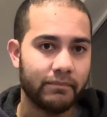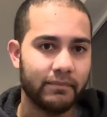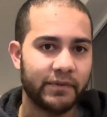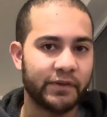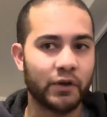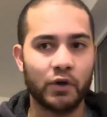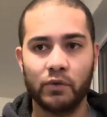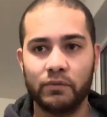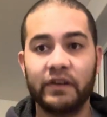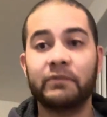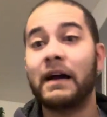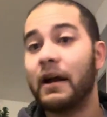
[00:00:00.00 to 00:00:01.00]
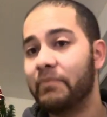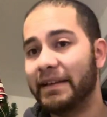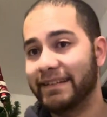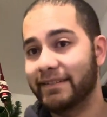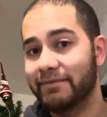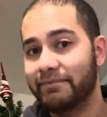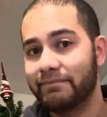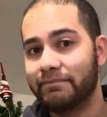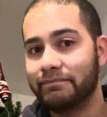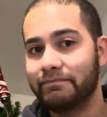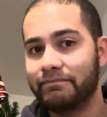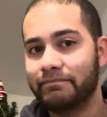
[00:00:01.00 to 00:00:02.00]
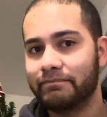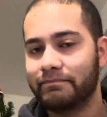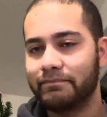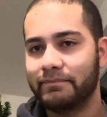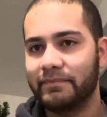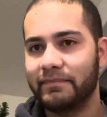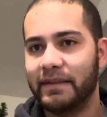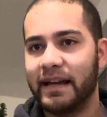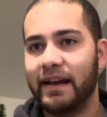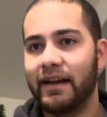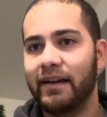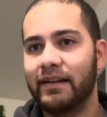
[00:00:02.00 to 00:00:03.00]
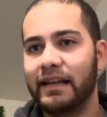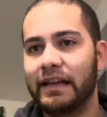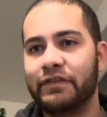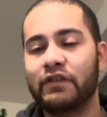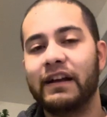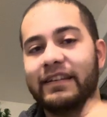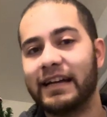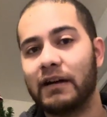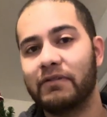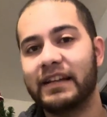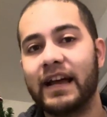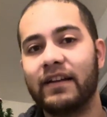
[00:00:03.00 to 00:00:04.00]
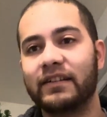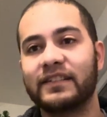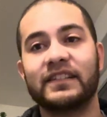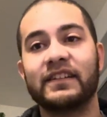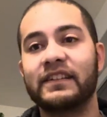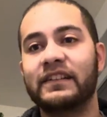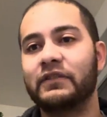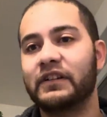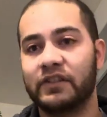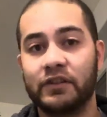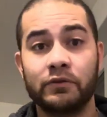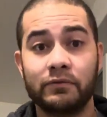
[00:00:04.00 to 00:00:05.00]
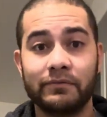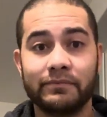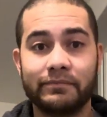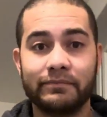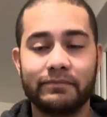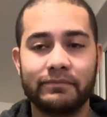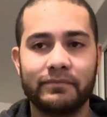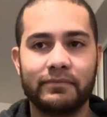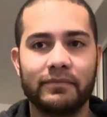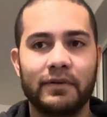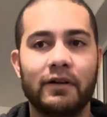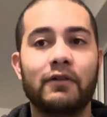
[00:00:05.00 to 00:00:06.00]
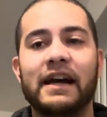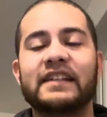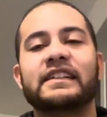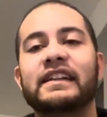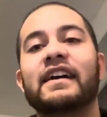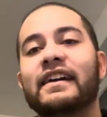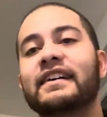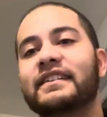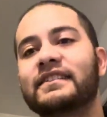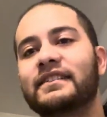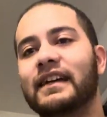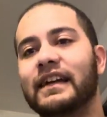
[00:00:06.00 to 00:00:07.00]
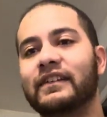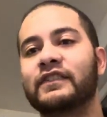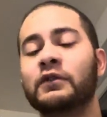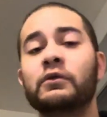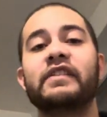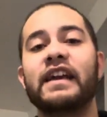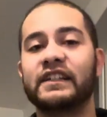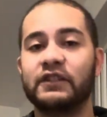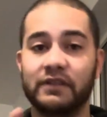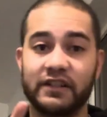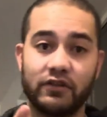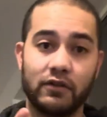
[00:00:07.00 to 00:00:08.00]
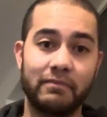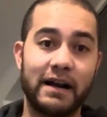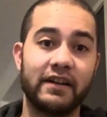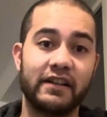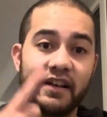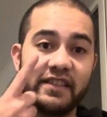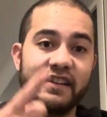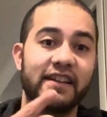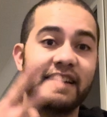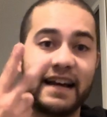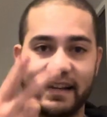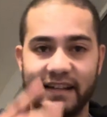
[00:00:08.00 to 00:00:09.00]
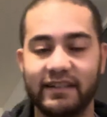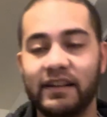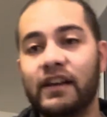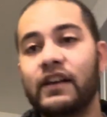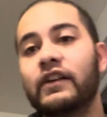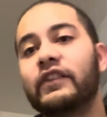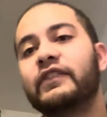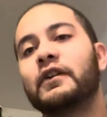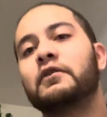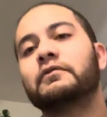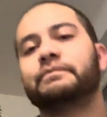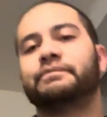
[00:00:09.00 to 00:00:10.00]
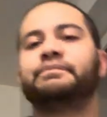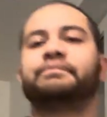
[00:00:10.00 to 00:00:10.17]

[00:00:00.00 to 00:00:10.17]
So it's my opinion. And if you ain't down with that, there's nothing you can do. Oh, actually, there is like two things you can do about it, nothing to like it. So,